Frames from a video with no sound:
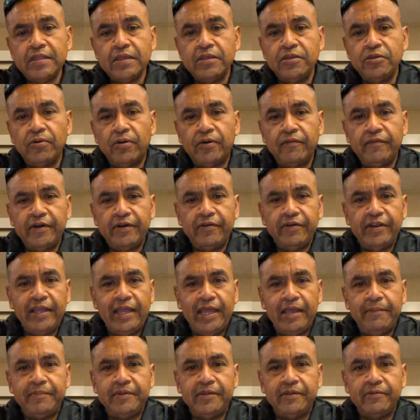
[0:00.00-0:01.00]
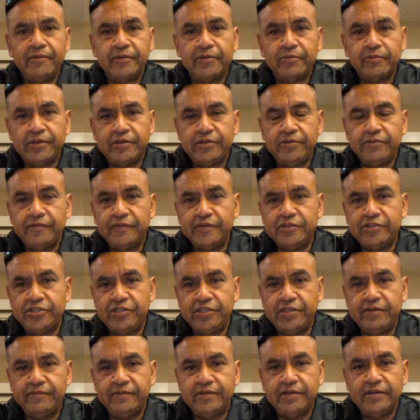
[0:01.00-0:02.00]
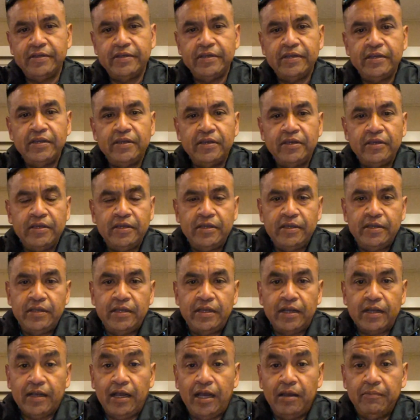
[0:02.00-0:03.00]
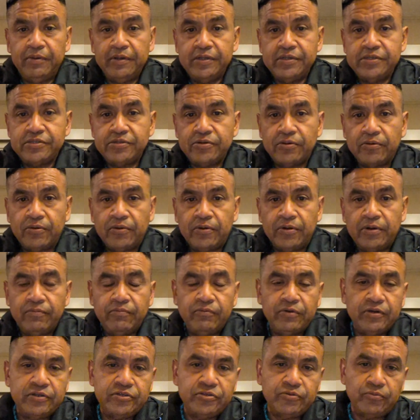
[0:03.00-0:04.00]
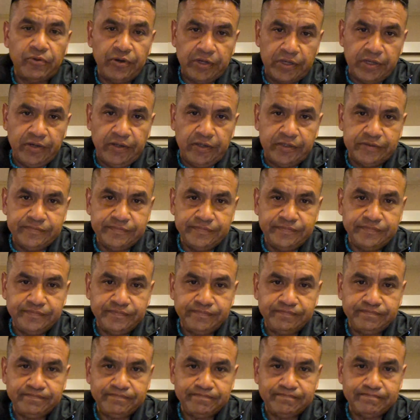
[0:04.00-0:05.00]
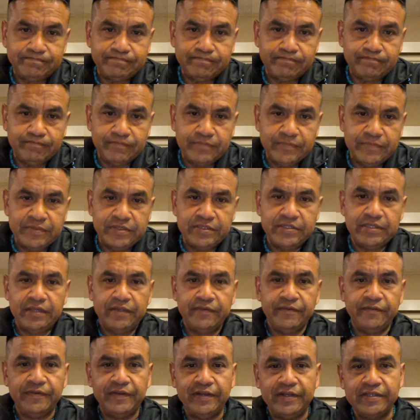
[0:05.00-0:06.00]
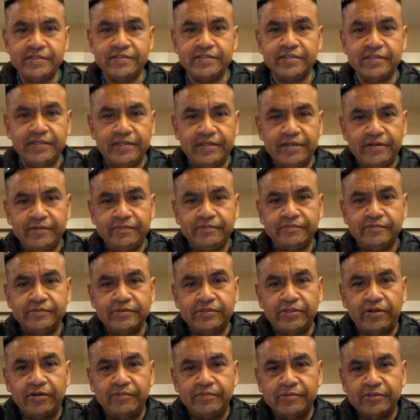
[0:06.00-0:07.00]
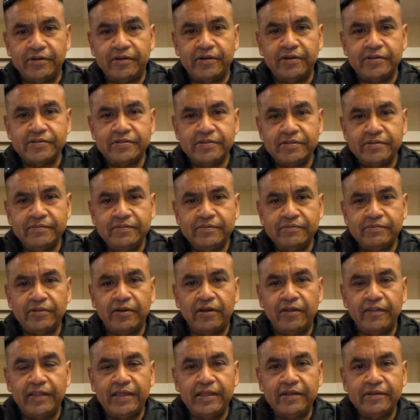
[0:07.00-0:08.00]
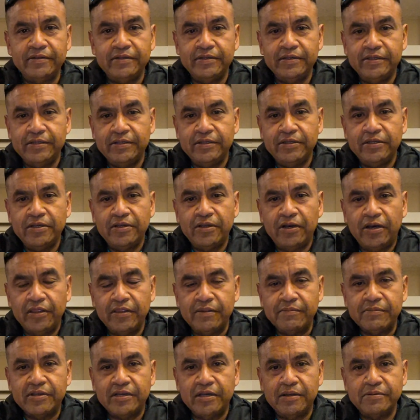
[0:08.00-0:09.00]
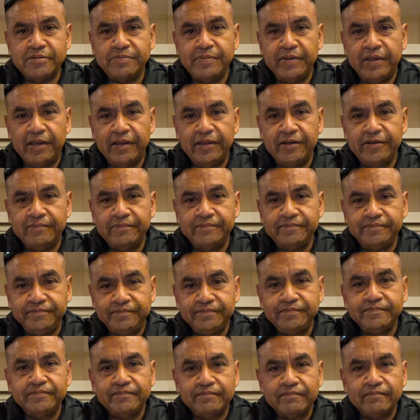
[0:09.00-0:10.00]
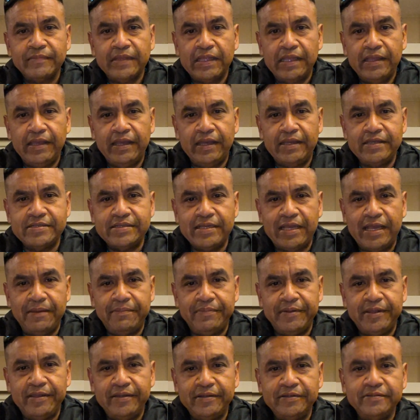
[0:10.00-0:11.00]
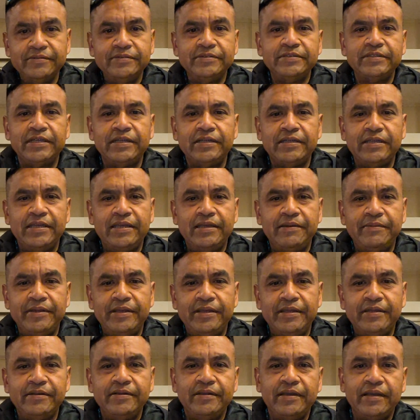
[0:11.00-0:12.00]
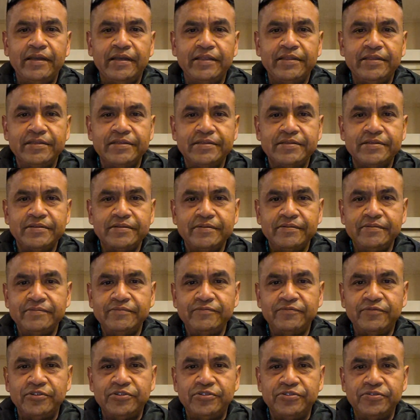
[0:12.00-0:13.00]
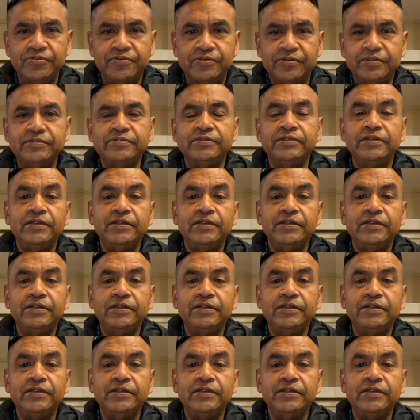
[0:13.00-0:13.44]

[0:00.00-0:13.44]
you are very happy with what you've achieved, accomplished, or what you're working on. See how the fella's sitting there, his arms crossed, with all them cups behind him? Yeah, he's happy. He's like, yeah, man, I got this for sure.